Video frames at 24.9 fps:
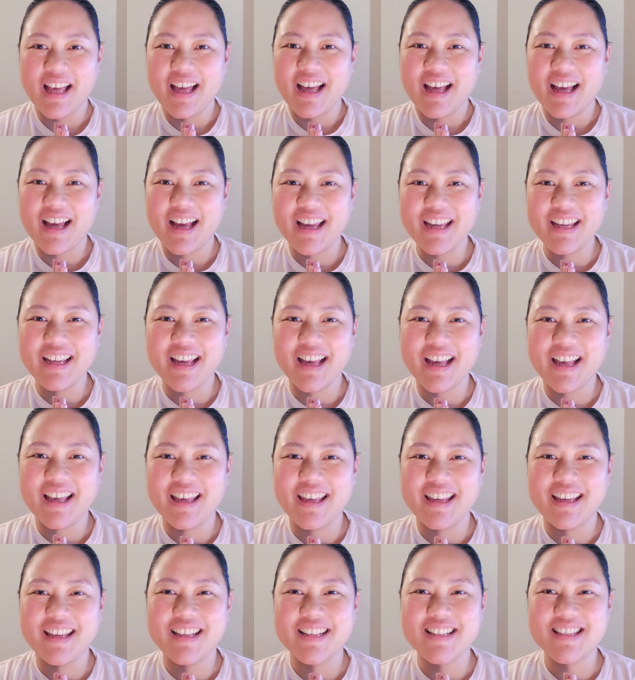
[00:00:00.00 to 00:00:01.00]
Hi
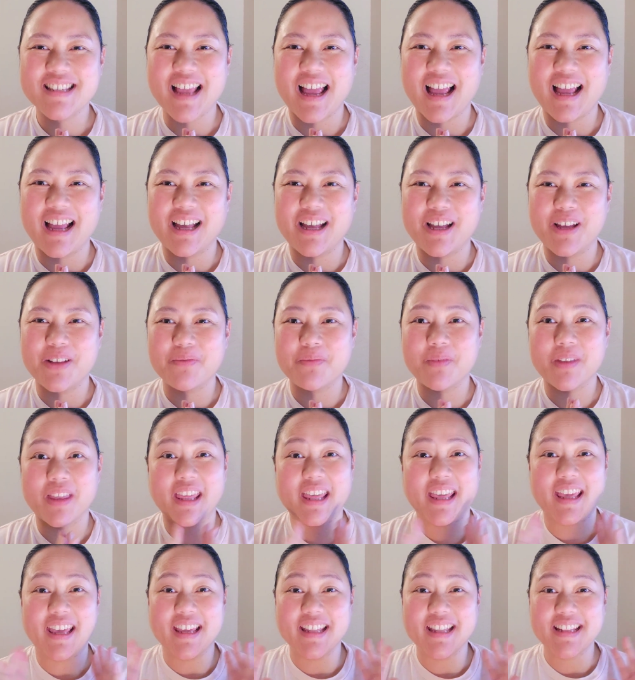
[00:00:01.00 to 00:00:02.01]
guys,
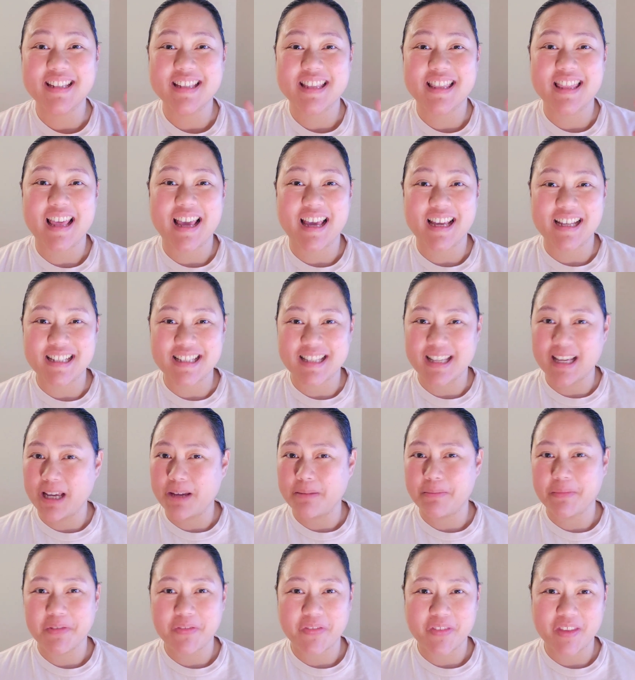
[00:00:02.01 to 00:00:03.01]
it's that
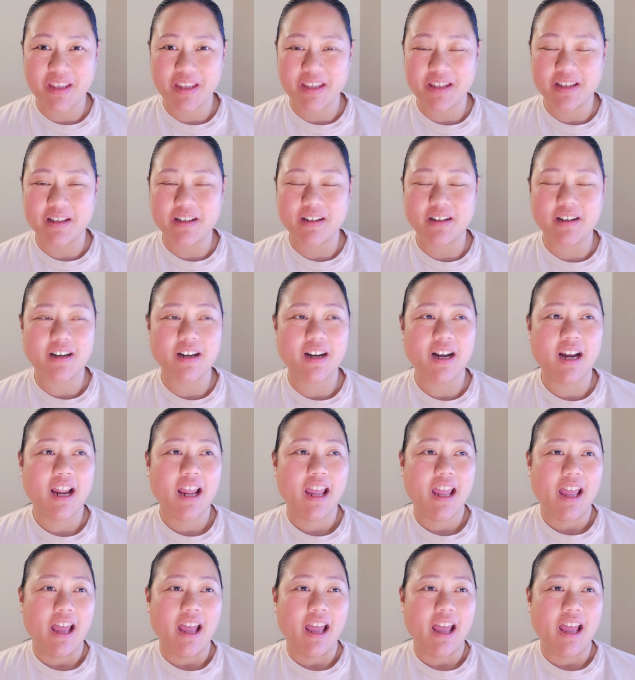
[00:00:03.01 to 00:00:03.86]
time of the year.